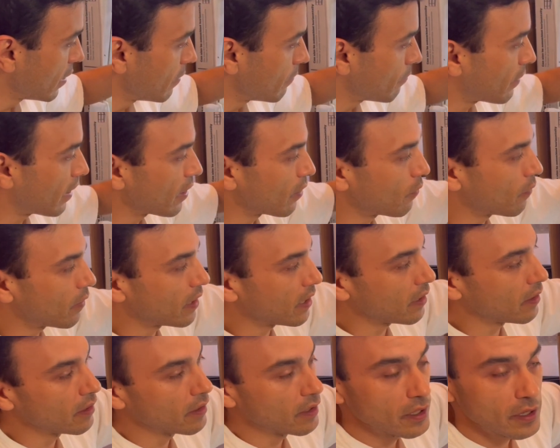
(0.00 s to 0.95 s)
By the way,
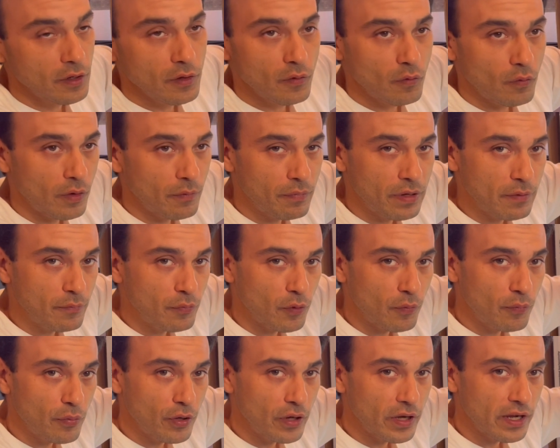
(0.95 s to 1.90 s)
when people
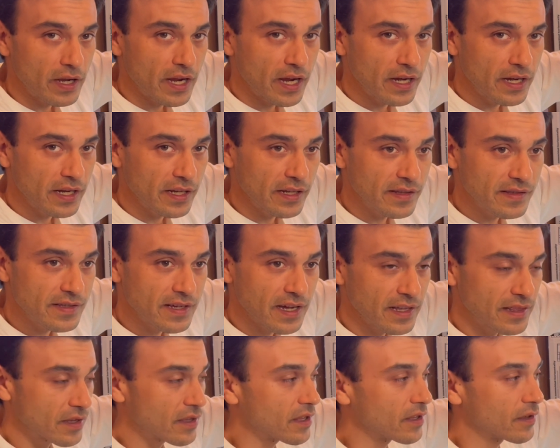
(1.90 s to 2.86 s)
put netting inside
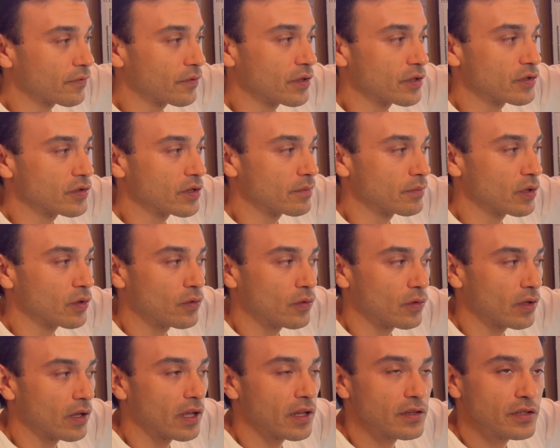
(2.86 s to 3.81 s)
there, that's for the shrimp to hold
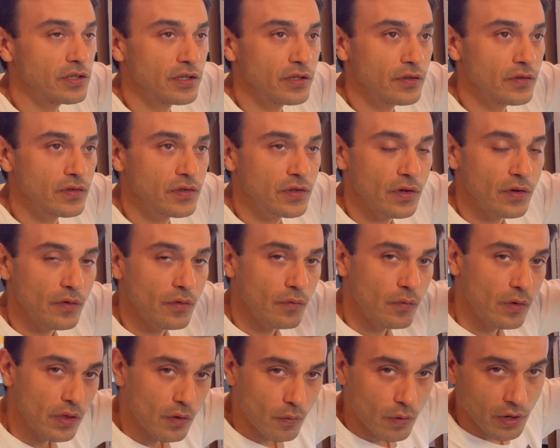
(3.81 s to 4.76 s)
on to, so
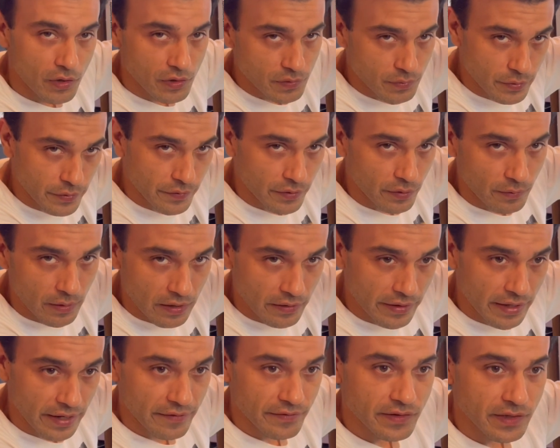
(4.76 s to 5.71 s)
when the water's moving around, they
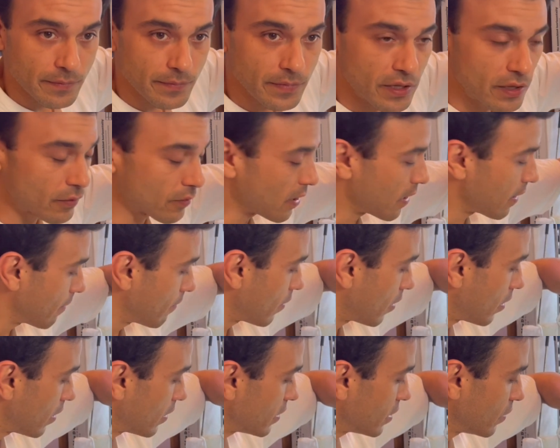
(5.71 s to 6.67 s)
have something to grab
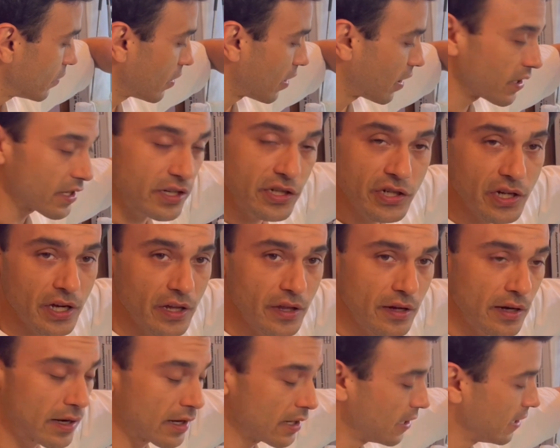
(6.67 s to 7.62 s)
onto, not each other.